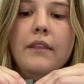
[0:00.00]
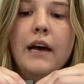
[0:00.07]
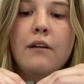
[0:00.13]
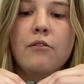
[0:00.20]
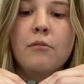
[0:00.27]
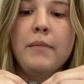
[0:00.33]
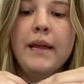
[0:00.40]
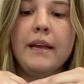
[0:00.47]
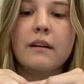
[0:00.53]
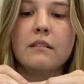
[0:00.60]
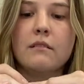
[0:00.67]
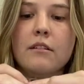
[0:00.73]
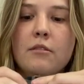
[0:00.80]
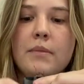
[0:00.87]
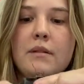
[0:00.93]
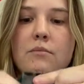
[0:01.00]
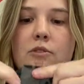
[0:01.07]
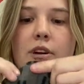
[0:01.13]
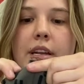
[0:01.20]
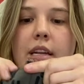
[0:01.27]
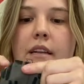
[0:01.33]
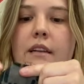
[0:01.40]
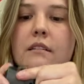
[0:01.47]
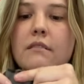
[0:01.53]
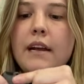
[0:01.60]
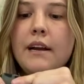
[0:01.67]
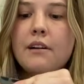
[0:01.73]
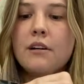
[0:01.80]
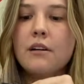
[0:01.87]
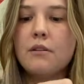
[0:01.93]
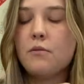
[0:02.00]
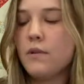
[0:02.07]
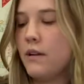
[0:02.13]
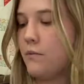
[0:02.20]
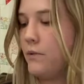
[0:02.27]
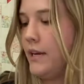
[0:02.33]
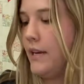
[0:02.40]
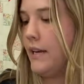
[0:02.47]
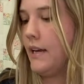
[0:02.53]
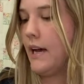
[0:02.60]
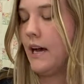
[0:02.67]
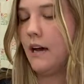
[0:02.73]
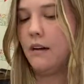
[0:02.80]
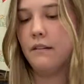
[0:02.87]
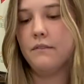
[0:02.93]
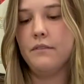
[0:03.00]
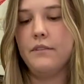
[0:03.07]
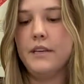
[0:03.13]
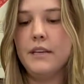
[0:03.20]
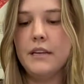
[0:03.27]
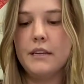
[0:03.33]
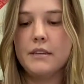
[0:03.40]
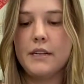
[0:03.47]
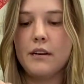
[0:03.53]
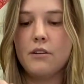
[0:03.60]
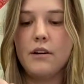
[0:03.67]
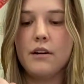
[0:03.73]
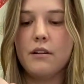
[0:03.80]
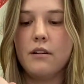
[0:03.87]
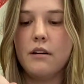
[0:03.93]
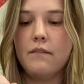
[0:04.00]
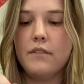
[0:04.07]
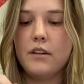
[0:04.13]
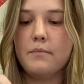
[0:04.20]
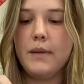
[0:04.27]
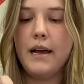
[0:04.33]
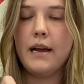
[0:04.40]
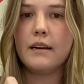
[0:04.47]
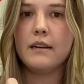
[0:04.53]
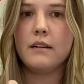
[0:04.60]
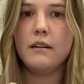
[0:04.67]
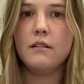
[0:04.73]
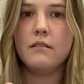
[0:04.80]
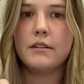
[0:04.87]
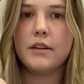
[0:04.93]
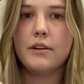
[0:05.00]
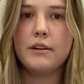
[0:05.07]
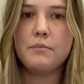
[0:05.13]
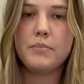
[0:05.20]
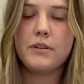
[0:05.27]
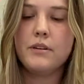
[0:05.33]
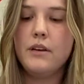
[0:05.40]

that will make a little bit more sense later when we have the interior of this bag all sewn up.